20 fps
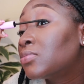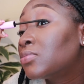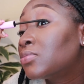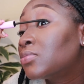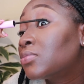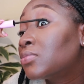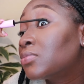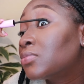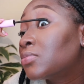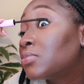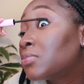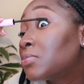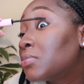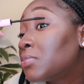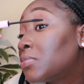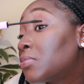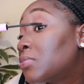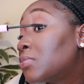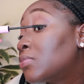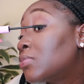I
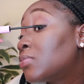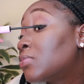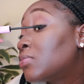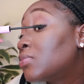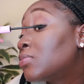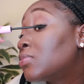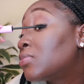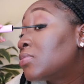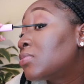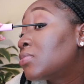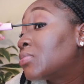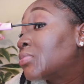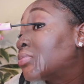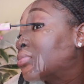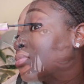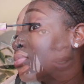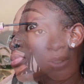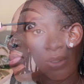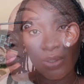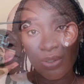love this stuff.
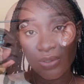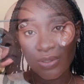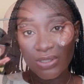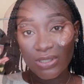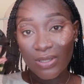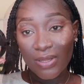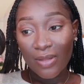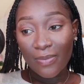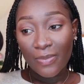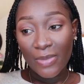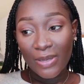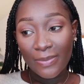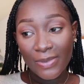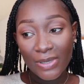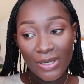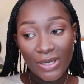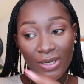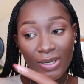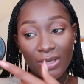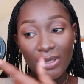Using the
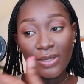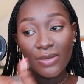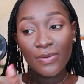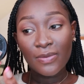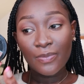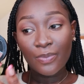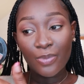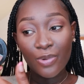Maybelline